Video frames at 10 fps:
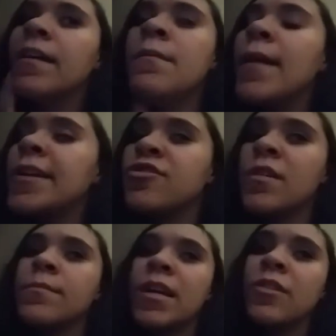in my
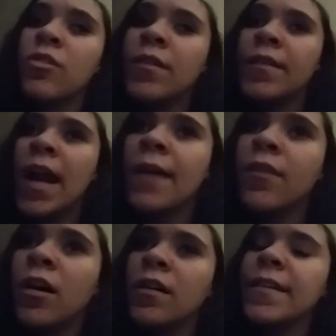dreams I don't even
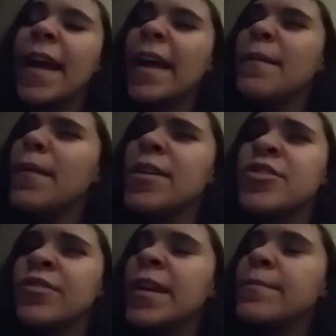have all yeah, in my
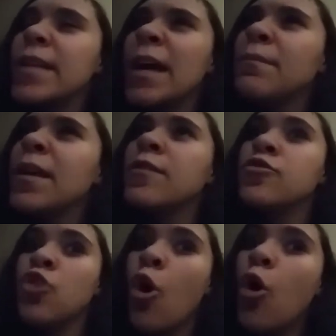dreams I'm
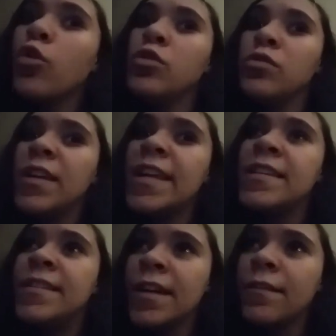like
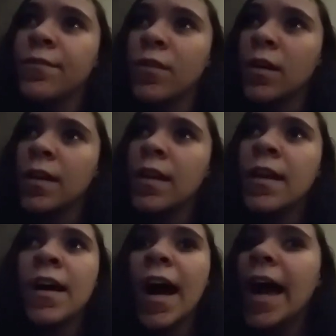totally different.
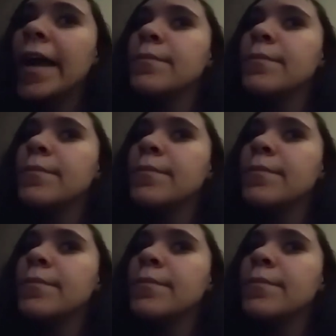I